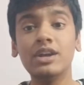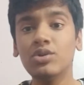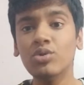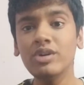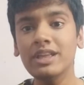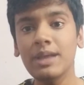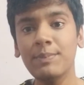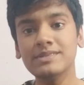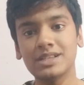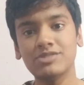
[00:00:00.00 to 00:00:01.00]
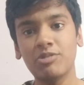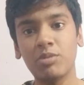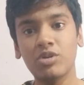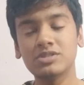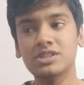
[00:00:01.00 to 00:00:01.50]
Don't keep in such way,
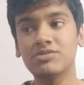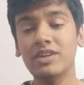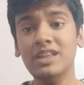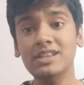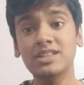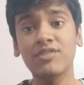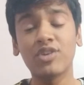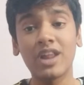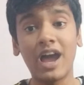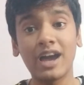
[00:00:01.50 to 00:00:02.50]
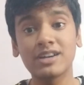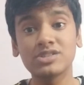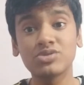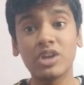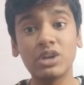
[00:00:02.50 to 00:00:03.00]
because it's very easy for hackers
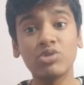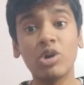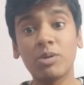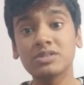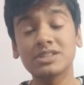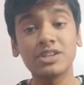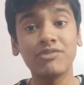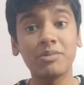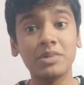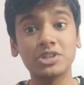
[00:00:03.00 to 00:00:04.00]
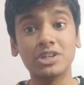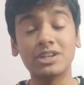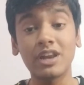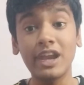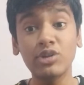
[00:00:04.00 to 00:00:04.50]
to get to know about such information.
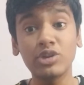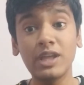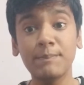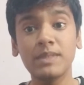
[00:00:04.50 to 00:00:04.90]
Try to keep the